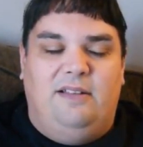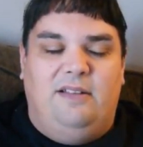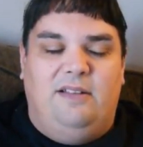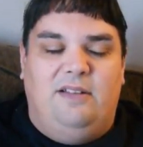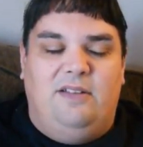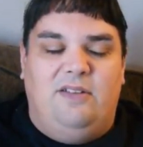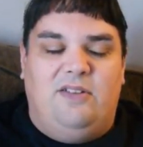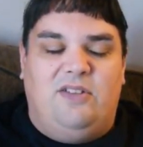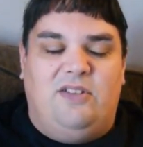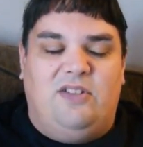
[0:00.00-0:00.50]

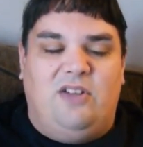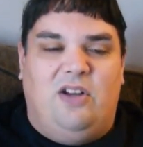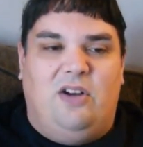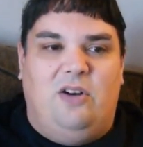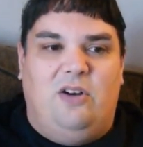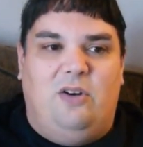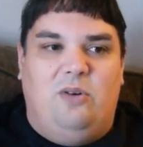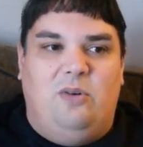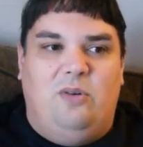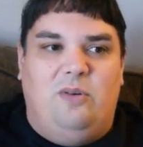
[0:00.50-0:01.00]

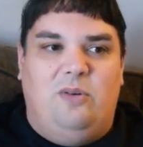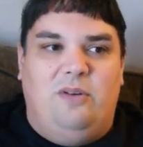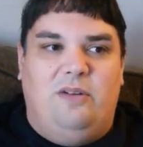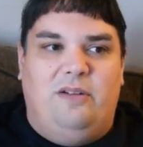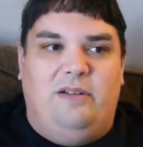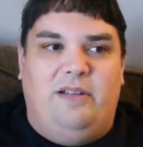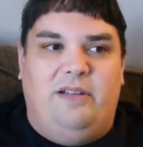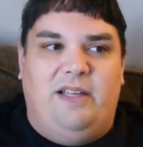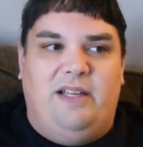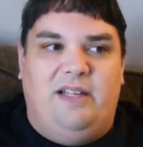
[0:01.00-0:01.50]
So
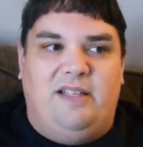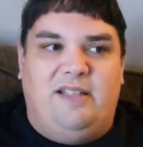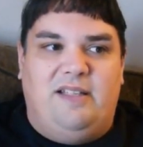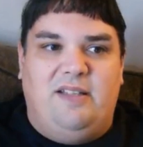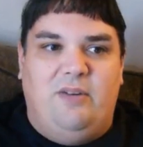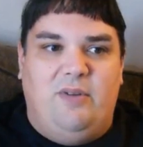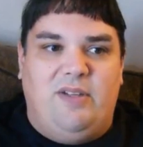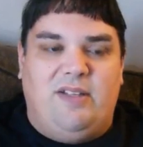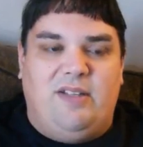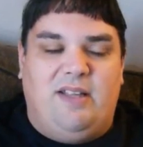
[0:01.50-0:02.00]
in a
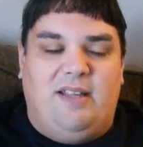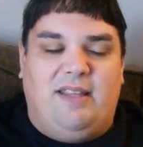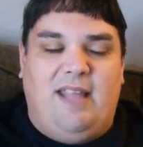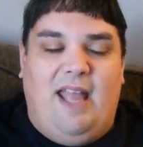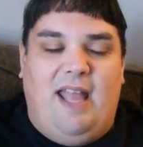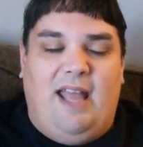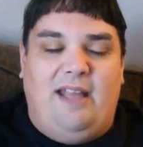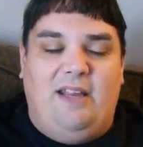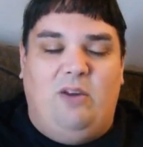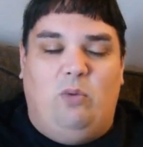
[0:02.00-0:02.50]
series like
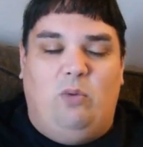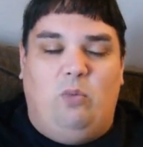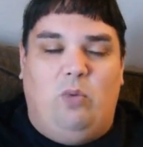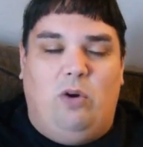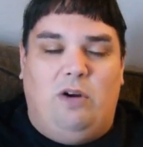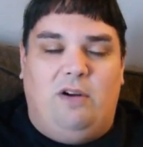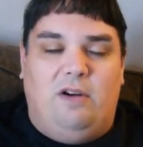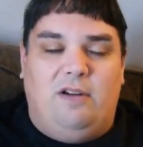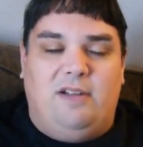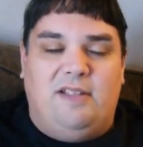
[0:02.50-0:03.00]
that, it
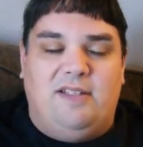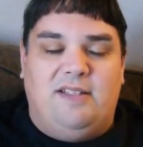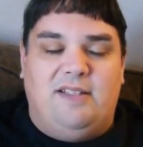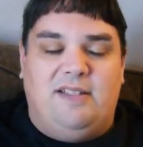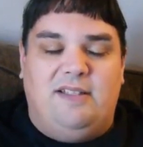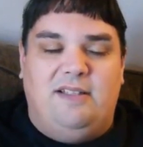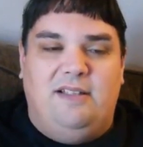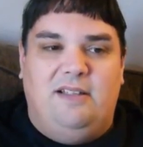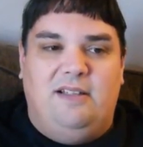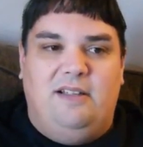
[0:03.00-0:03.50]
works.